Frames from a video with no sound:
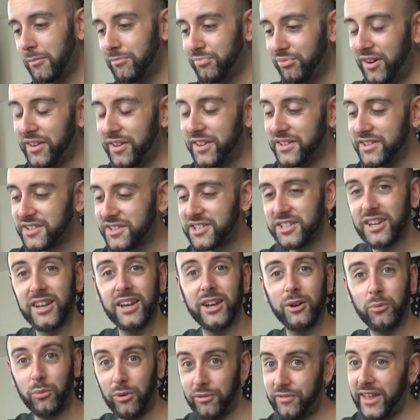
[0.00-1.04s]
Brothers
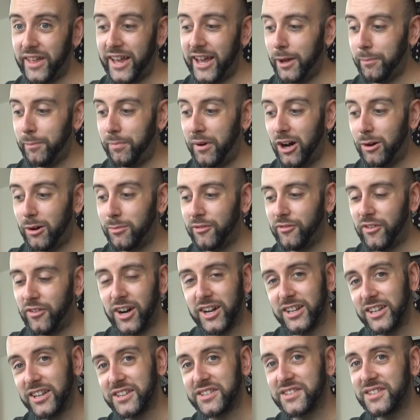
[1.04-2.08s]
with their Parma
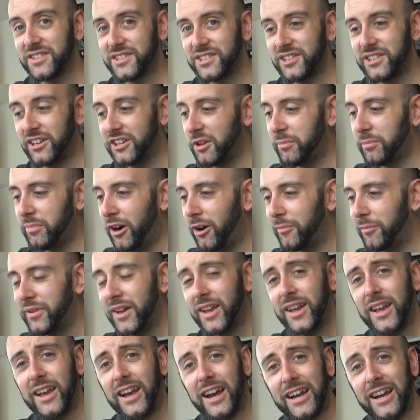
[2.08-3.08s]
Violet Cider Pop.